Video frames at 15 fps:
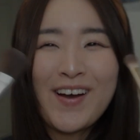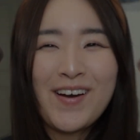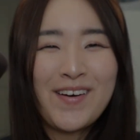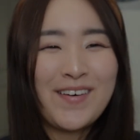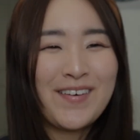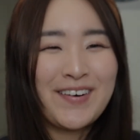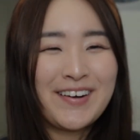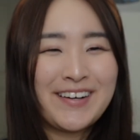
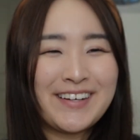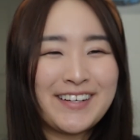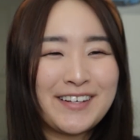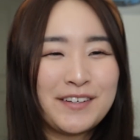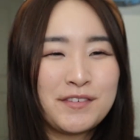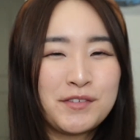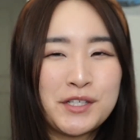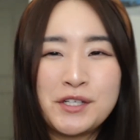are
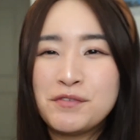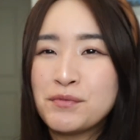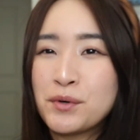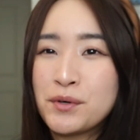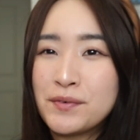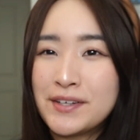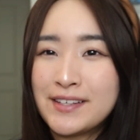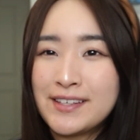good for
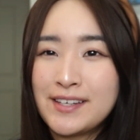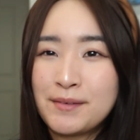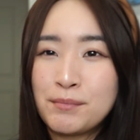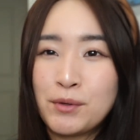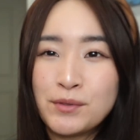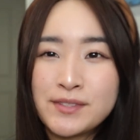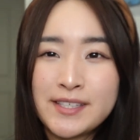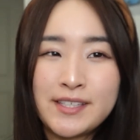really
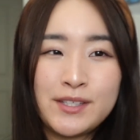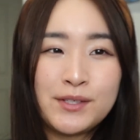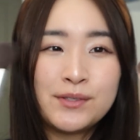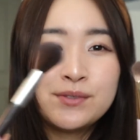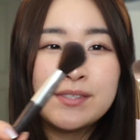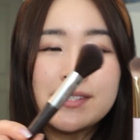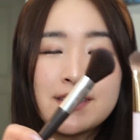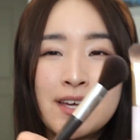
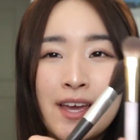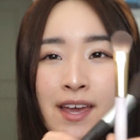multi-use.